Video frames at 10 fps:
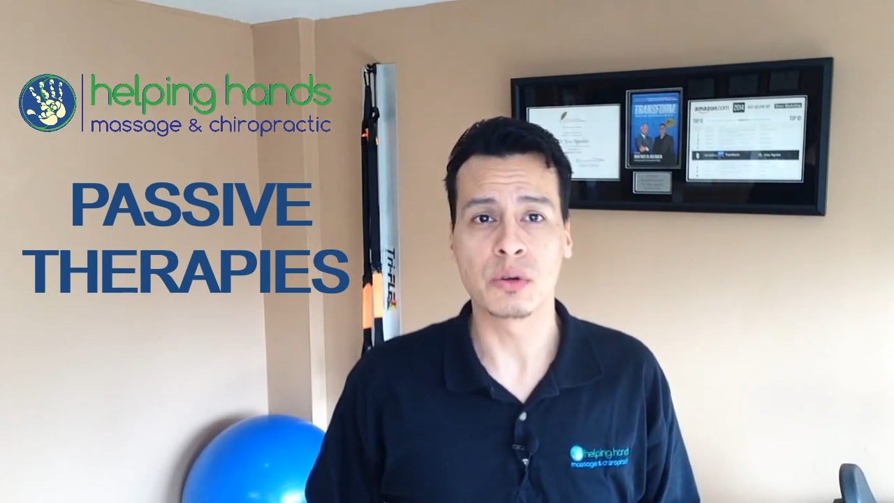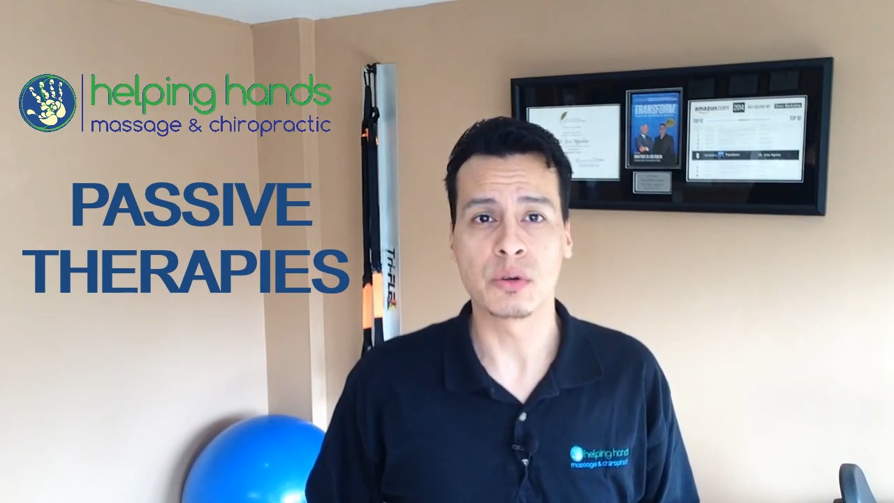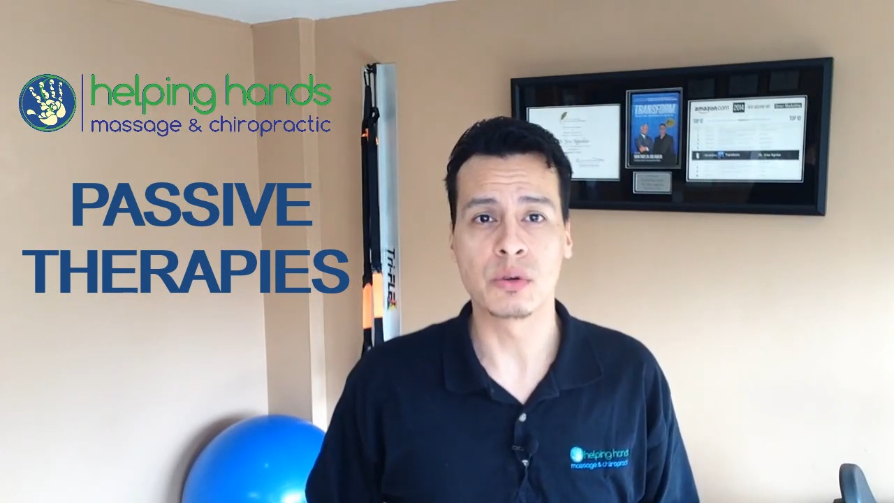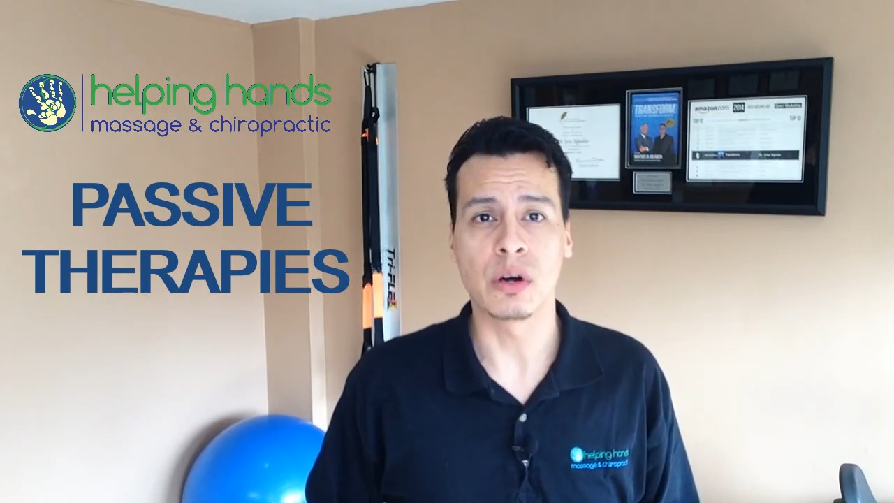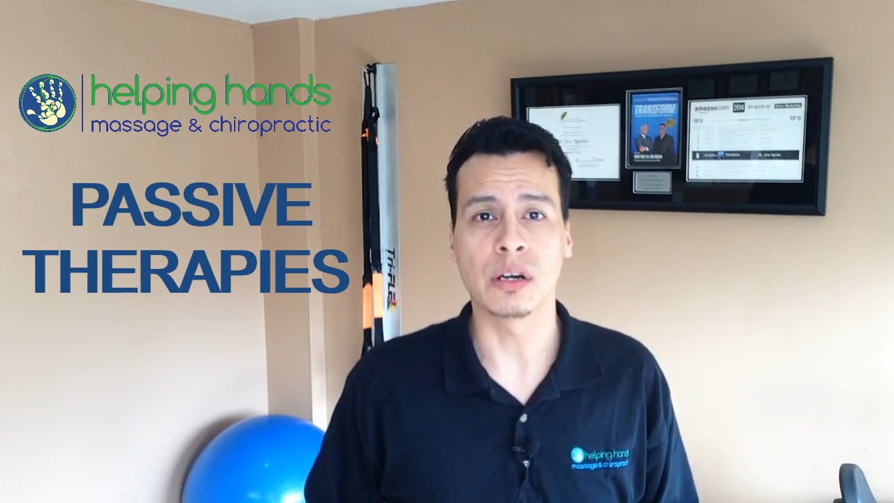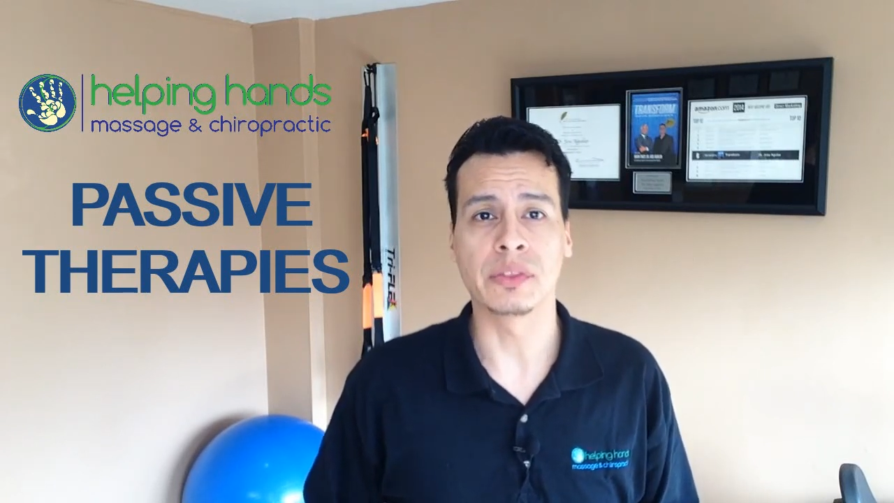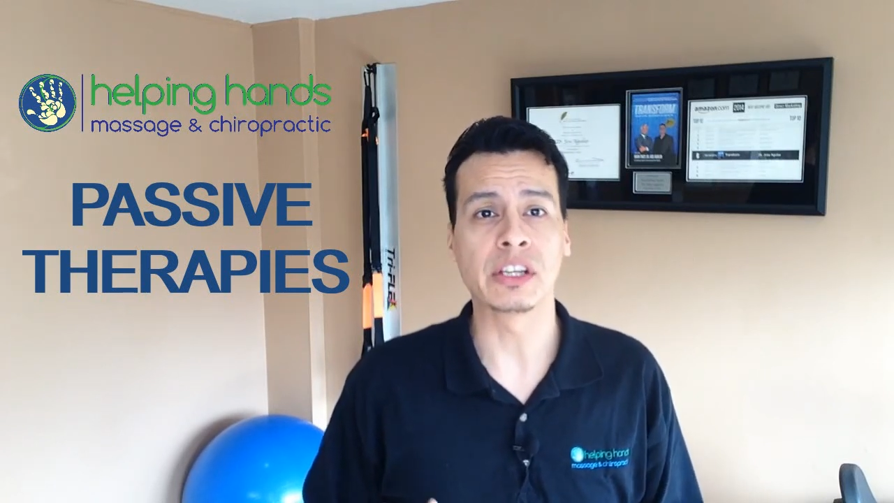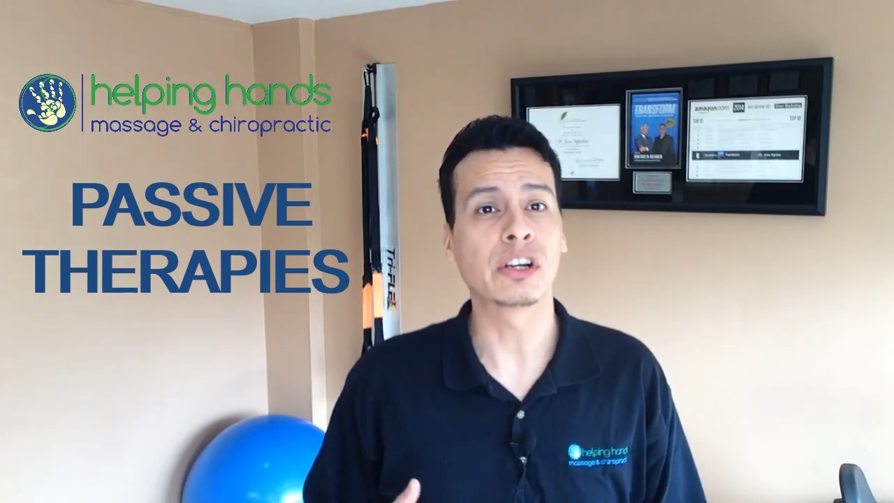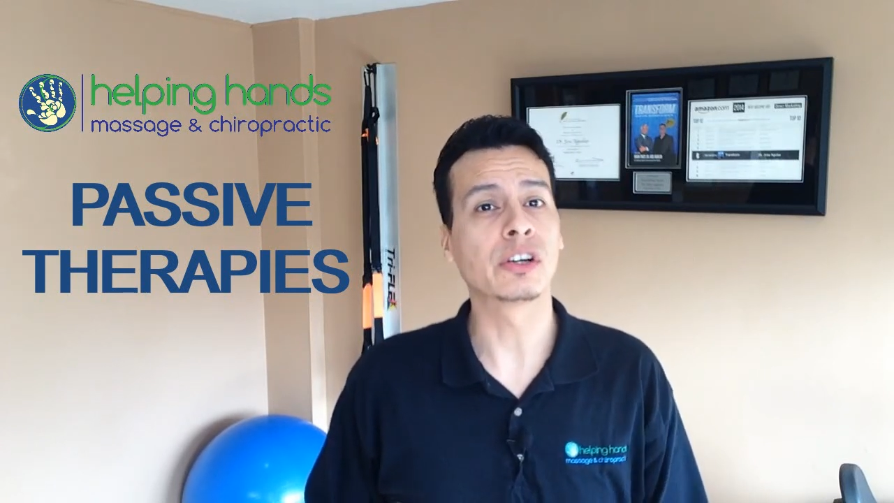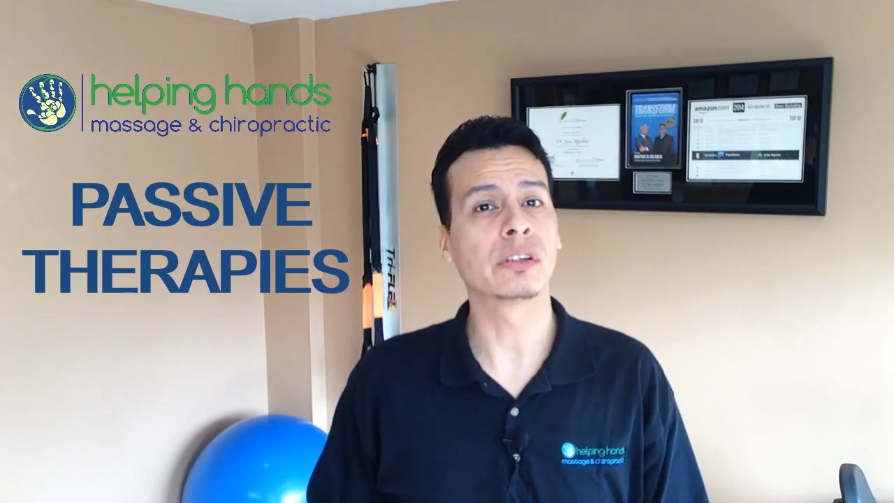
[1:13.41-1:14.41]
who are in
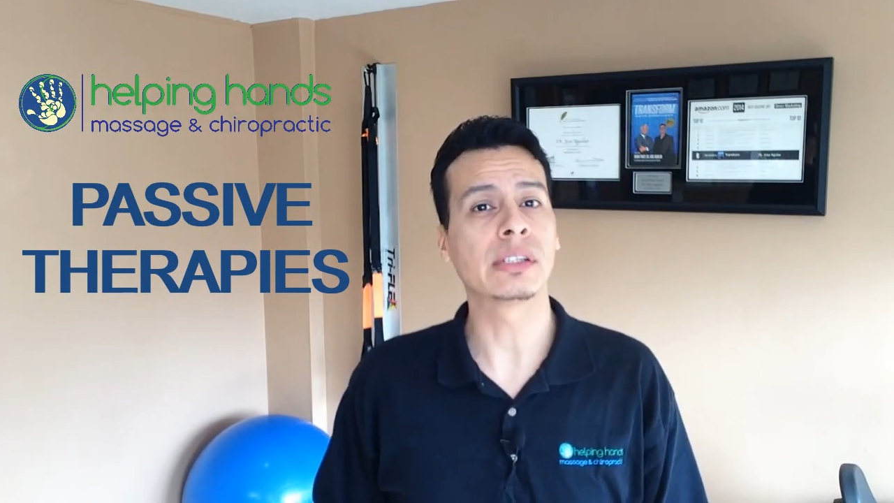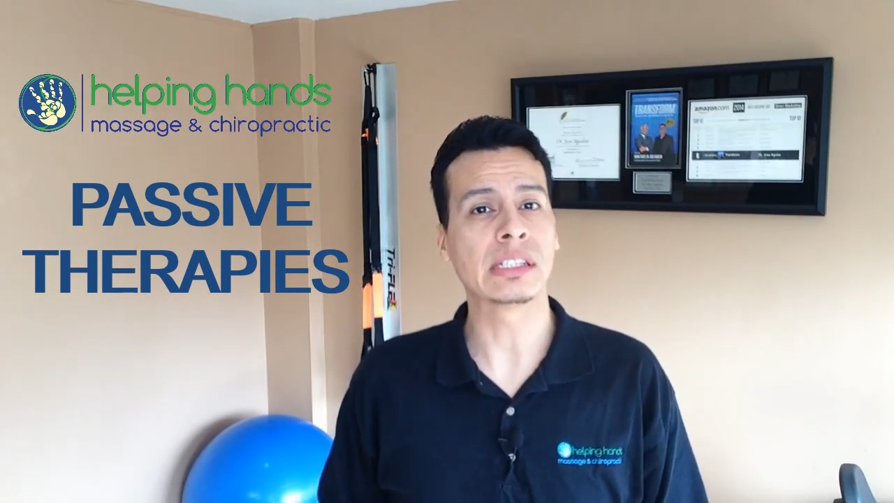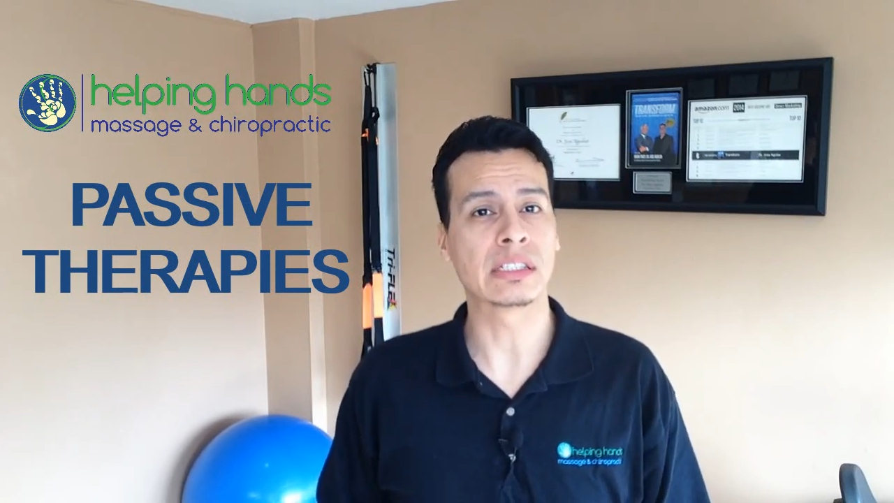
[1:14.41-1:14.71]
the early